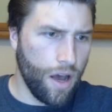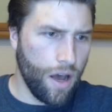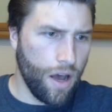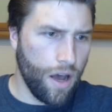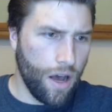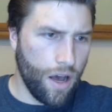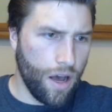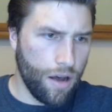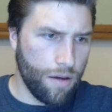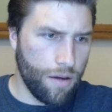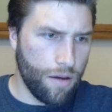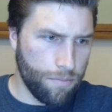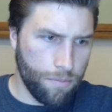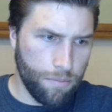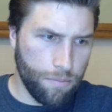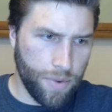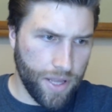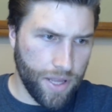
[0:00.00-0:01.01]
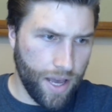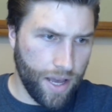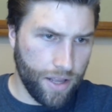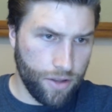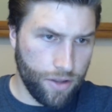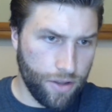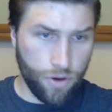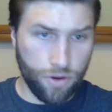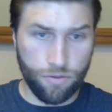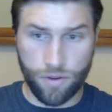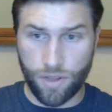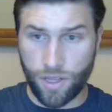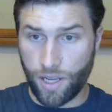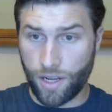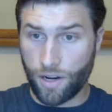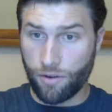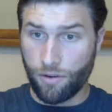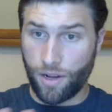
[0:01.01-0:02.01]
But yeah, you want to
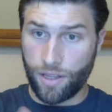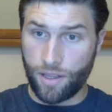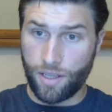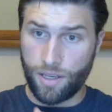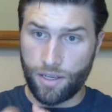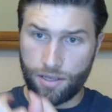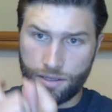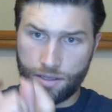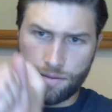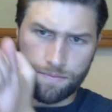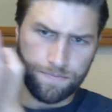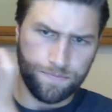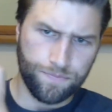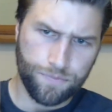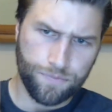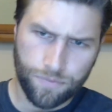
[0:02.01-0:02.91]
really integrate these